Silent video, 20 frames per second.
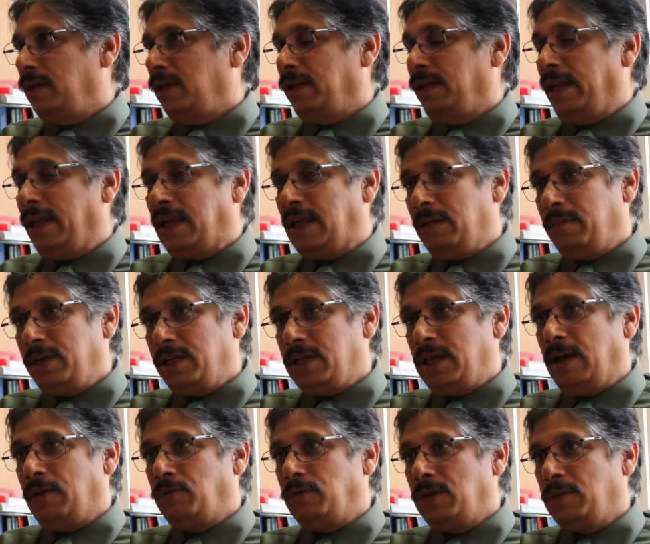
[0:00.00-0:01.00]
They are coming
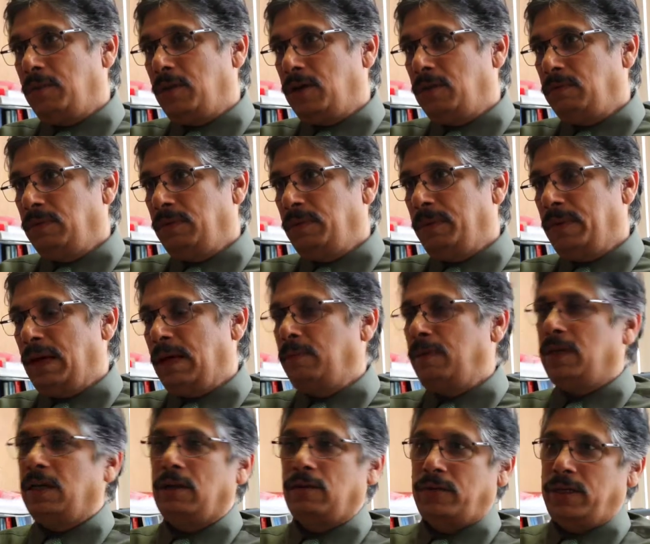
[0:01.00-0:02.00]
down to the bottom of the
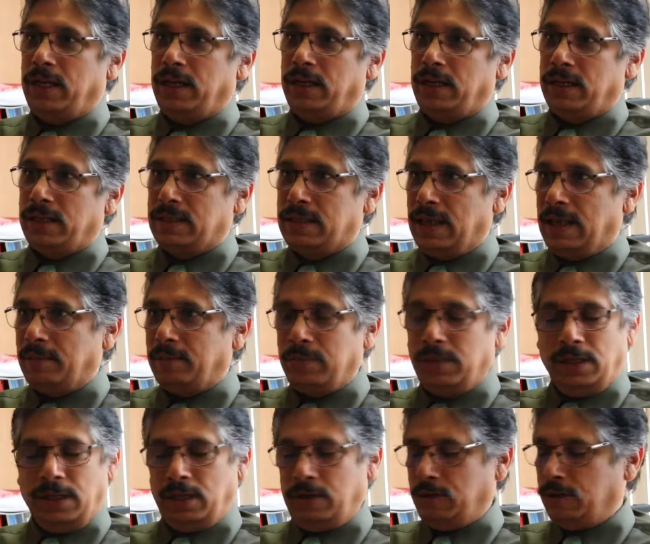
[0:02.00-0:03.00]
pyramid. Now take an
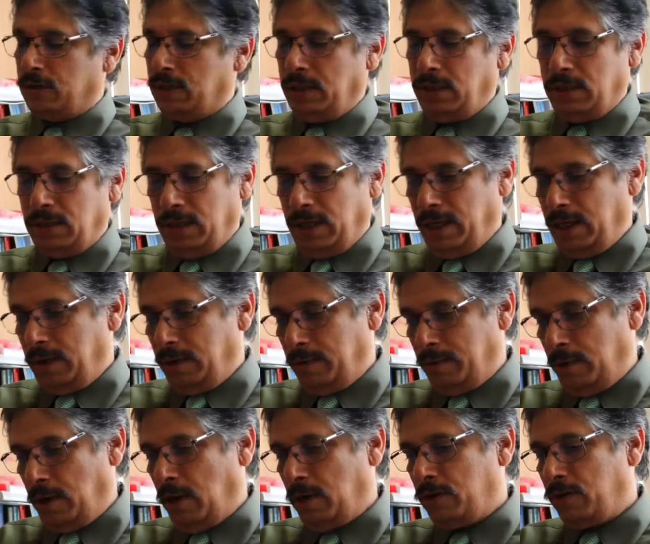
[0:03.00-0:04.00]
example that you see the
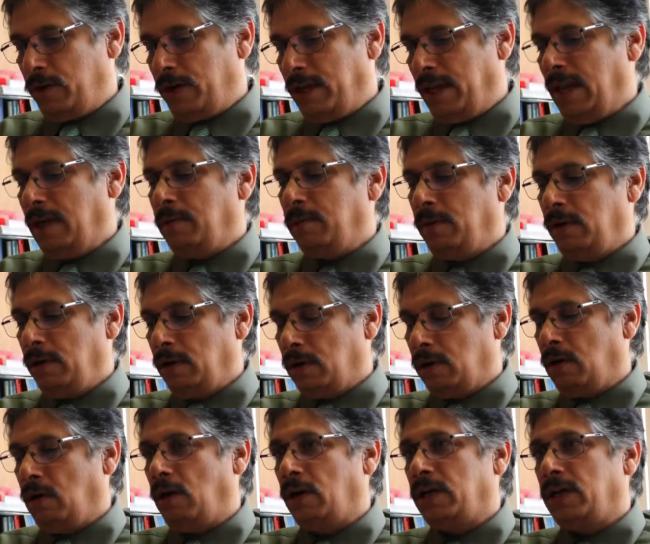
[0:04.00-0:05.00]
Procter & Gamble,
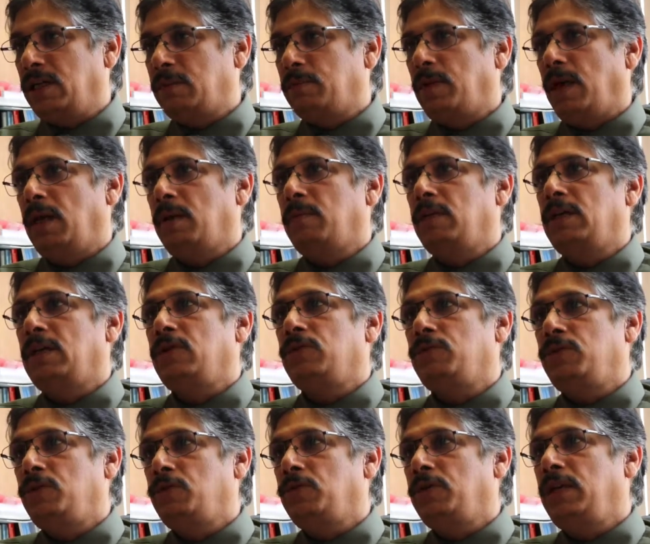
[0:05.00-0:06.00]

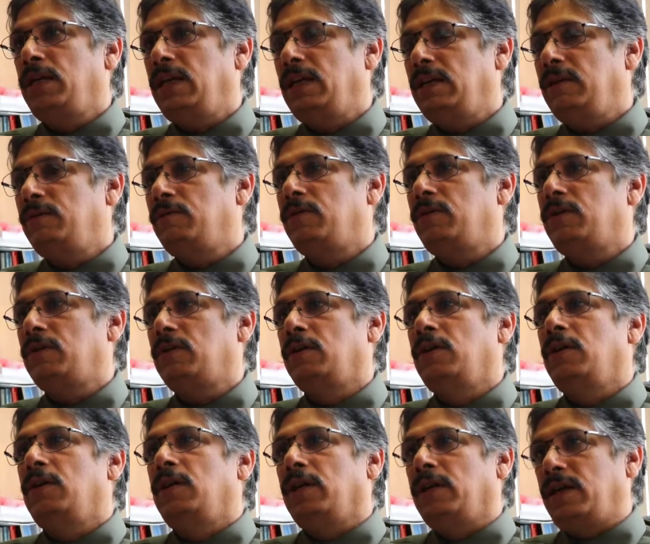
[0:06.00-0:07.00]
Colgate-Palmolive, Unilever,
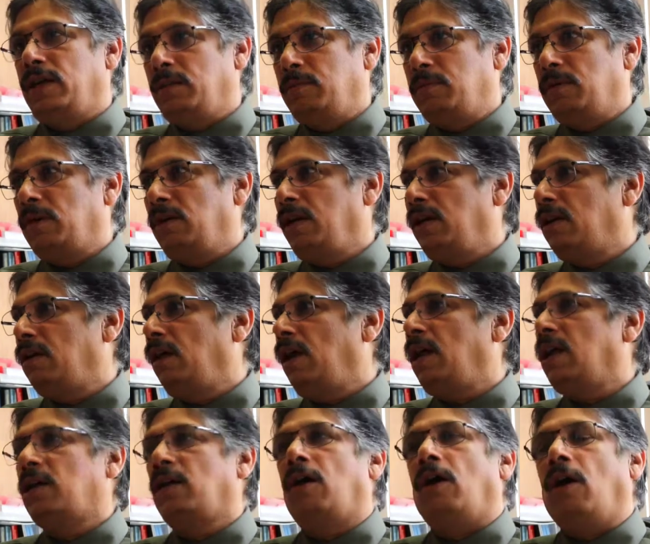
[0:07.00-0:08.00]

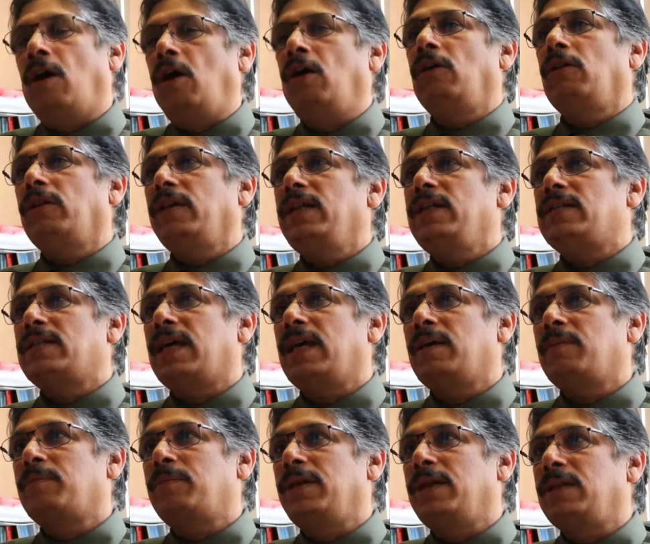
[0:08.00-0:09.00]
Kimberly-Clark, all these
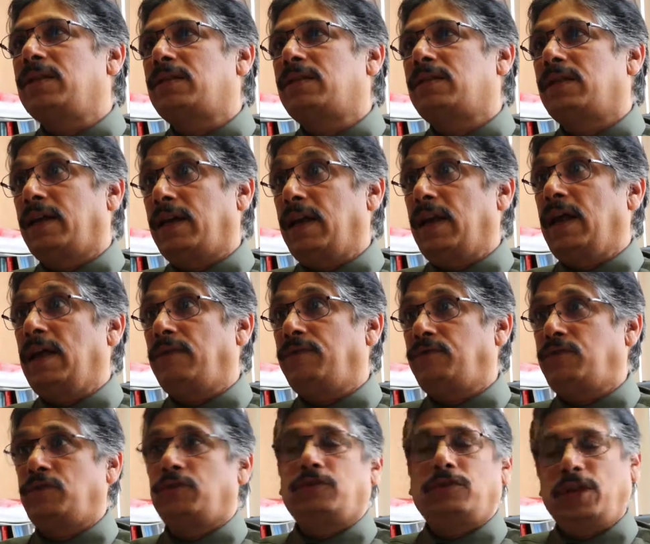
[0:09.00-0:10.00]
companies,
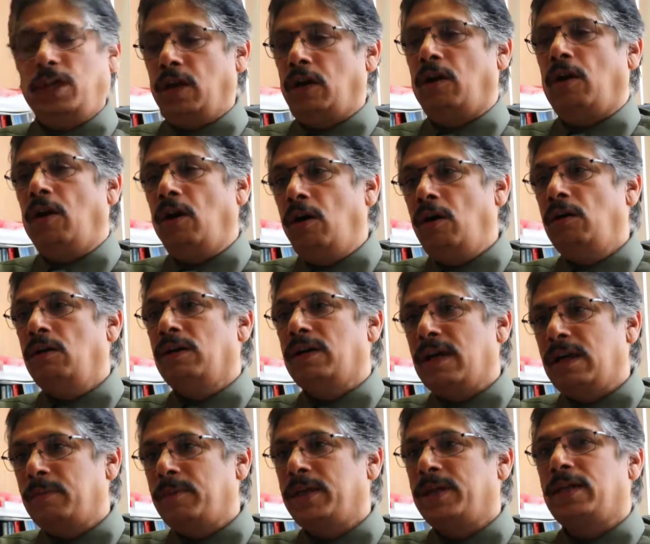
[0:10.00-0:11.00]
Kraft, they are all
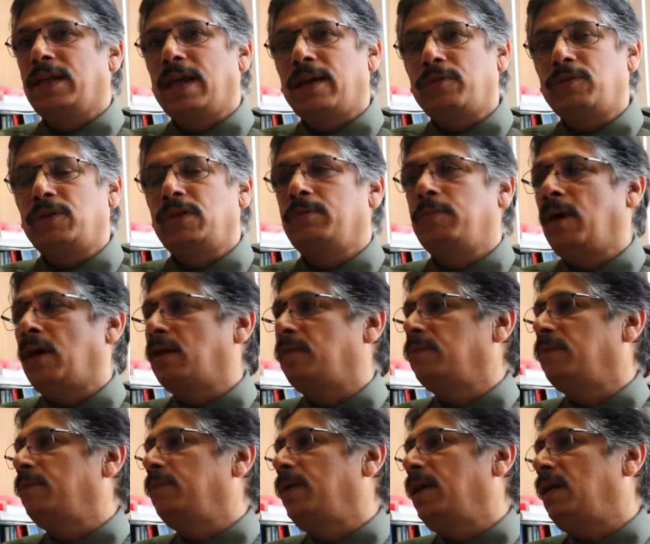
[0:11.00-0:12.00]
coming down to the bottom of
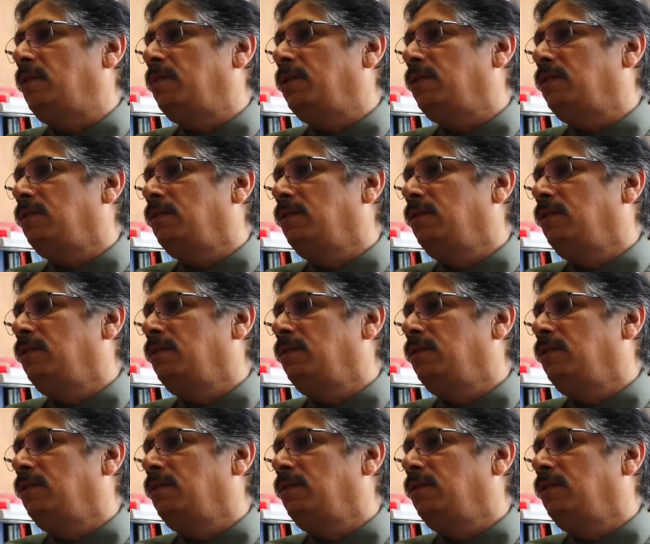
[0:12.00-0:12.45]
the pyramid.